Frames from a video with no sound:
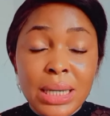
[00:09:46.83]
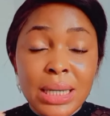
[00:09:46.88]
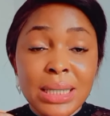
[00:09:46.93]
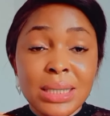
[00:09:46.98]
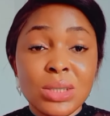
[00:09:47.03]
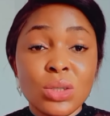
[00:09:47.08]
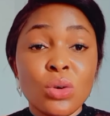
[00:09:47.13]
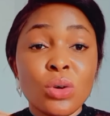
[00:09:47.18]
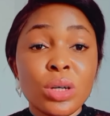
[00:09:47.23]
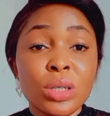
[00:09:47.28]

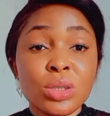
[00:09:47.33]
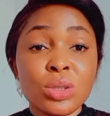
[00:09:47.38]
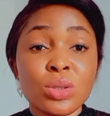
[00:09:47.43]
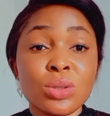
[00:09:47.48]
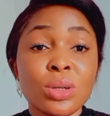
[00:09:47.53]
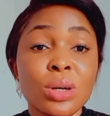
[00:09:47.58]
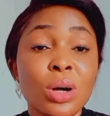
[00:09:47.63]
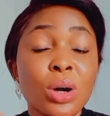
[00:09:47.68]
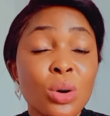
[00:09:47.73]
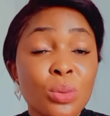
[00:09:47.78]
It's going
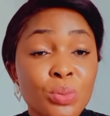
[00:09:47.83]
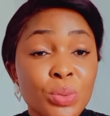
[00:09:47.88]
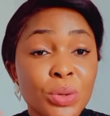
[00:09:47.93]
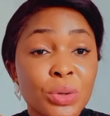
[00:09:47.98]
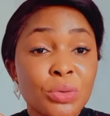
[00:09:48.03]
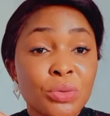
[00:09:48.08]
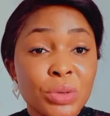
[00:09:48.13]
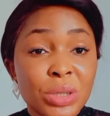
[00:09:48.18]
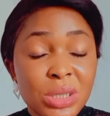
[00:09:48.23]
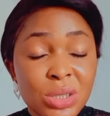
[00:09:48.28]
to help
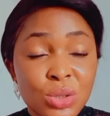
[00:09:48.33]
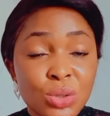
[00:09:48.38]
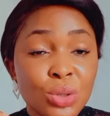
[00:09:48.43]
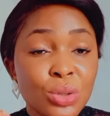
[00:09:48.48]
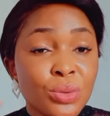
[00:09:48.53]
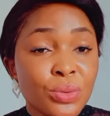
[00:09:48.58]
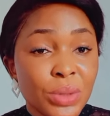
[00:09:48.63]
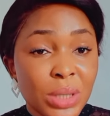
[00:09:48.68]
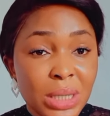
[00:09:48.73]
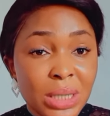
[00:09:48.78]
in
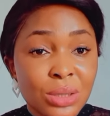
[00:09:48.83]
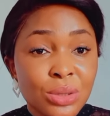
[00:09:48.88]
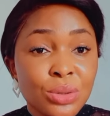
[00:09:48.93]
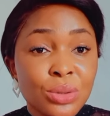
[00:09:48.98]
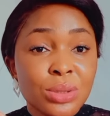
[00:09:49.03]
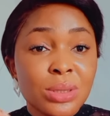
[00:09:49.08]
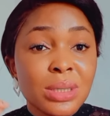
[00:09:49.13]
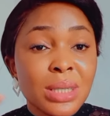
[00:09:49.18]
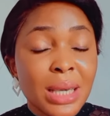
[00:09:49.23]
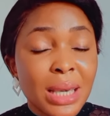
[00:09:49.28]
restoring
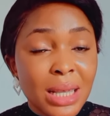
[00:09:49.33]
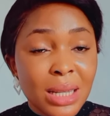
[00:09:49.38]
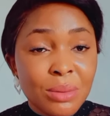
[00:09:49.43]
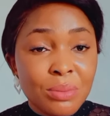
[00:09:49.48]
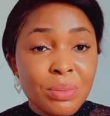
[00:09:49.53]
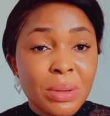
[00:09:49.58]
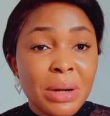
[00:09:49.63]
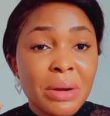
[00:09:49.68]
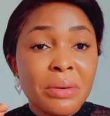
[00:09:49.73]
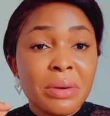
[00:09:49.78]
your
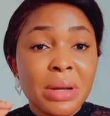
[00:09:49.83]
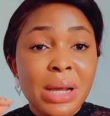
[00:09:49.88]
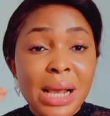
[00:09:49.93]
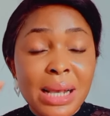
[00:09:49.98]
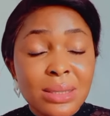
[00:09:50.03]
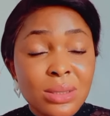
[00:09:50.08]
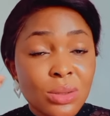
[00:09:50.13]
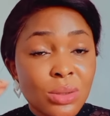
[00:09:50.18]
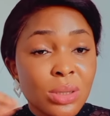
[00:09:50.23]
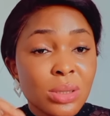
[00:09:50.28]
skin barrier.
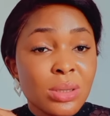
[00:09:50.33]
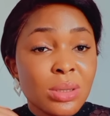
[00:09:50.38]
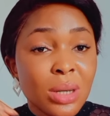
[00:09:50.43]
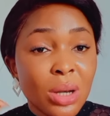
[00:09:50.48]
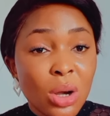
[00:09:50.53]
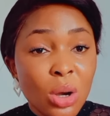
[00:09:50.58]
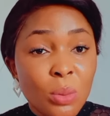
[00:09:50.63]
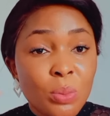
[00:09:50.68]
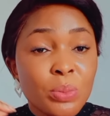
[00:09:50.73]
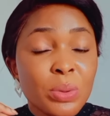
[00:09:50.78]
It's going to
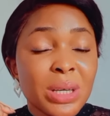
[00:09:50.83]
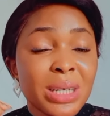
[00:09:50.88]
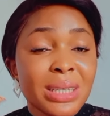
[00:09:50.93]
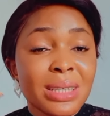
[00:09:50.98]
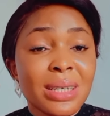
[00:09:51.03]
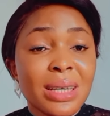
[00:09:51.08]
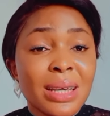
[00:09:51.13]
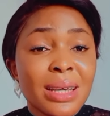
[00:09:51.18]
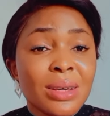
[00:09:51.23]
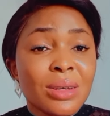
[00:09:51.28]
help
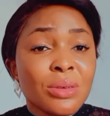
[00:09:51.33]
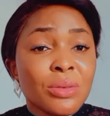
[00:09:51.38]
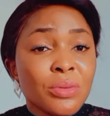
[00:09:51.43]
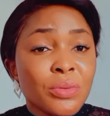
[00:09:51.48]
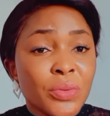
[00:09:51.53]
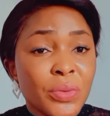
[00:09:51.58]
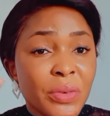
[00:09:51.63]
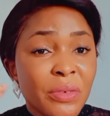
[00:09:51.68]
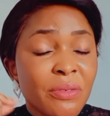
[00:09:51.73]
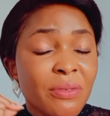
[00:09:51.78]
in
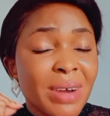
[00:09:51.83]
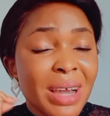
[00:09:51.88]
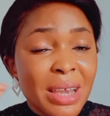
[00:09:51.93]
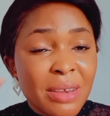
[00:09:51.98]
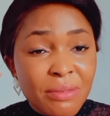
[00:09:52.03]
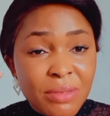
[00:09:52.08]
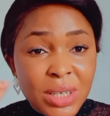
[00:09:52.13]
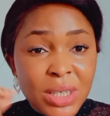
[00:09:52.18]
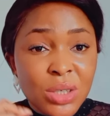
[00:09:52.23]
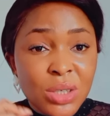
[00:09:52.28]

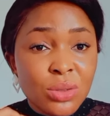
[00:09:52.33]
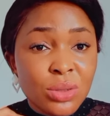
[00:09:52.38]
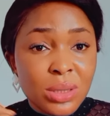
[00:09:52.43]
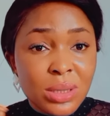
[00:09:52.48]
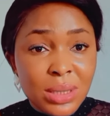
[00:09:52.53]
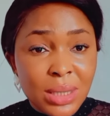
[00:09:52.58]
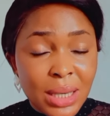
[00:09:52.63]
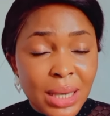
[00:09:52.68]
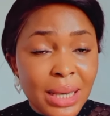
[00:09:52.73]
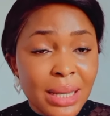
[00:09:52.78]
reviving your
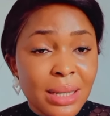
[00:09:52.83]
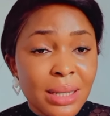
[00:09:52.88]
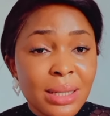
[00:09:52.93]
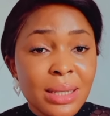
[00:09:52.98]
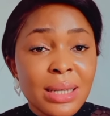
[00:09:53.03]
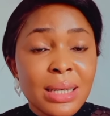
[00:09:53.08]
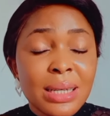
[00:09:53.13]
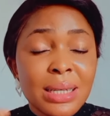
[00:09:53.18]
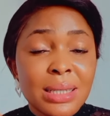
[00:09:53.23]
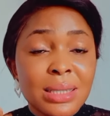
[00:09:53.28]

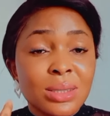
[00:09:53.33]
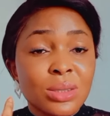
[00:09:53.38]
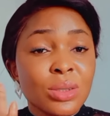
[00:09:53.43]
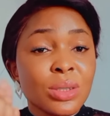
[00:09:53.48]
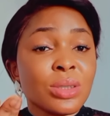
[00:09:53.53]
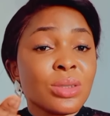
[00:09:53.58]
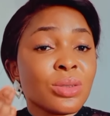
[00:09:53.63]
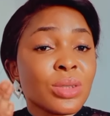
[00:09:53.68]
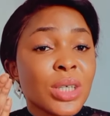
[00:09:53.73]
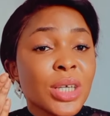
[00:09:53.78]
skin. It's
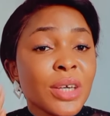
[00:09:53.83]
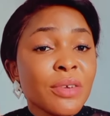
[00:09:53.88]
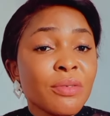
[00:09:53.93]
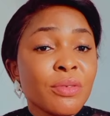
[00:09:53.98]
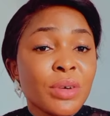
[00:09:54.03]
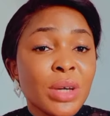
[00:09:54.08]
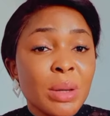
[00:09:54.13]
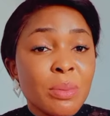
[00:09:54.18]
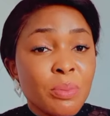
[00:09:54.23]
going to give you a